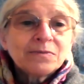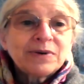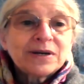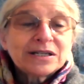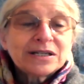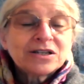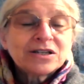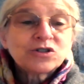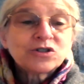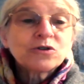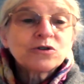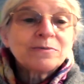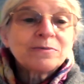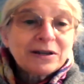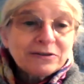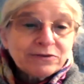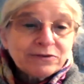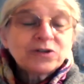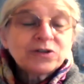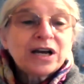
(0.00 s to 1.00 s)
but so the
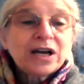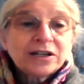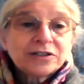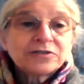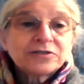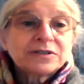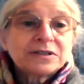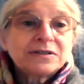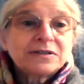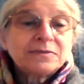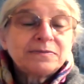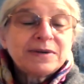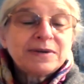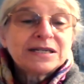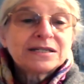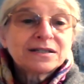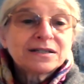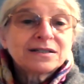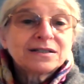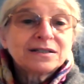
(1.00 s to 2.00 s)
Monroe Doctrine
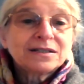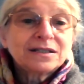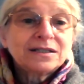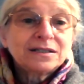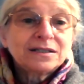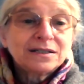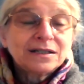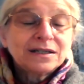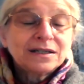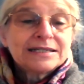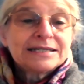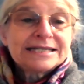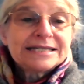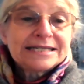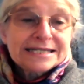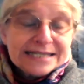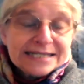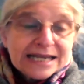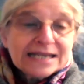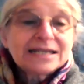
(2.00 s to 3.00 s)
basically
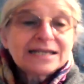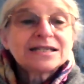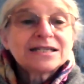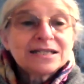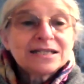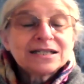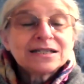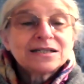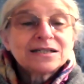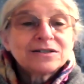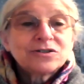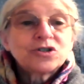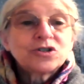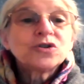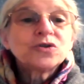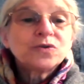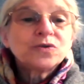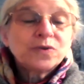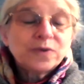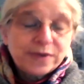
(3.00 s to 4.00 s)
stated
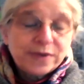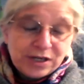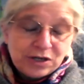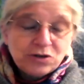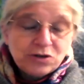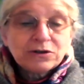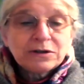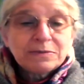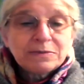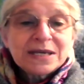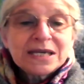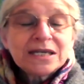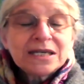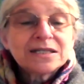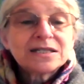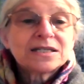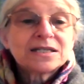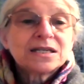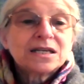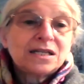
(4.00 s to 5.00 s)
to the
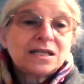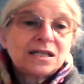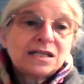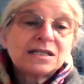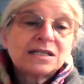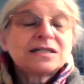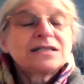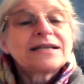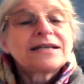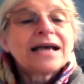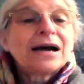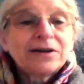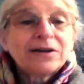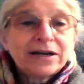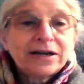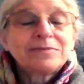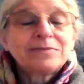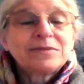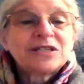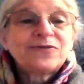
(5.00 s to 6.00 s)
Europeans, this is our
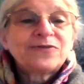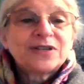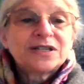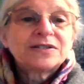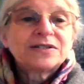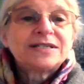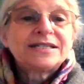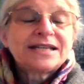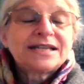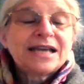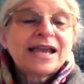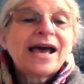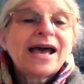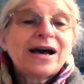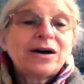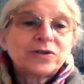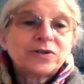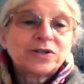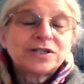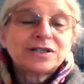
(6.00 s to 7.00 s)
hemisphere, stay
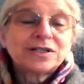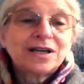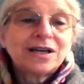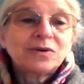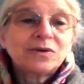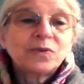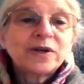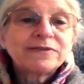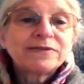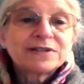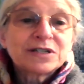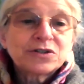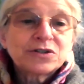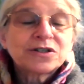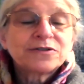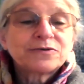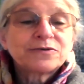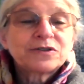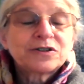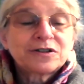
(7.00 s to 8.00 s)
out, and we
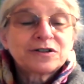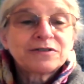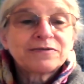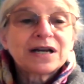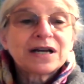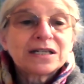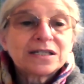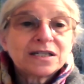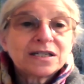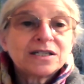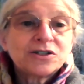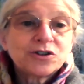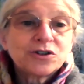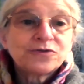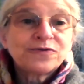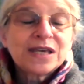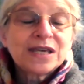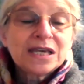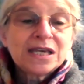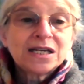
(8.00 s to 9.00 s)
reserve the right to
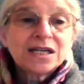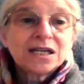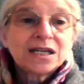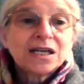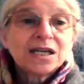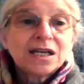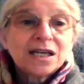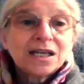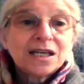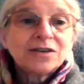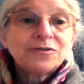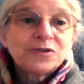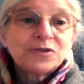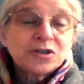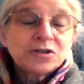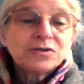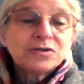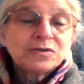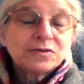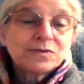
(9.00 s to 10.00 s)
intervene if
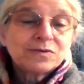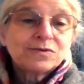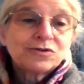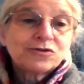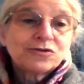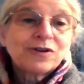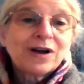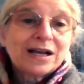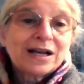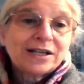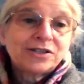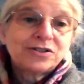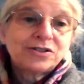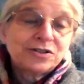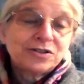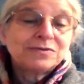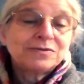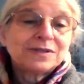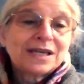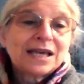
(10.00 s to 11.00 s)
you try
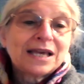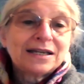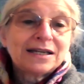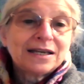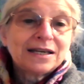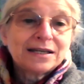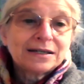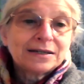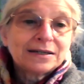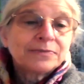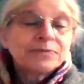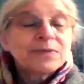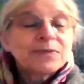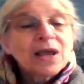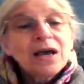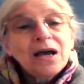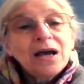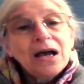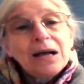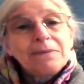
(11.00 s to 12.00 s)
to get in.
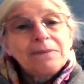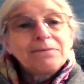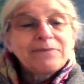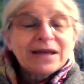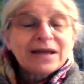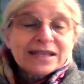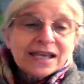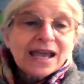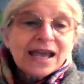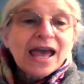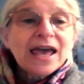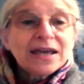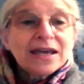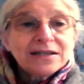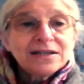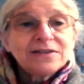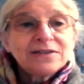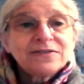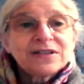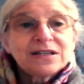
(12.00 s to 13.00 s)
Um, by the
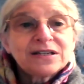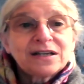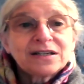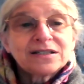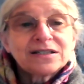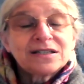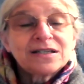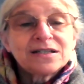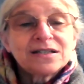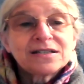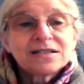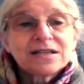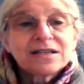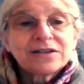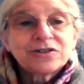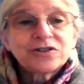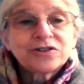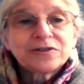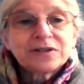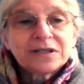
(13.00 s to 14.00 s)
end of the nineteenth
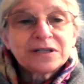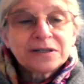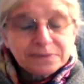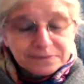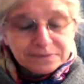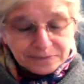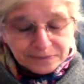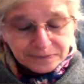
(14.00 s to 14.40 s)
century,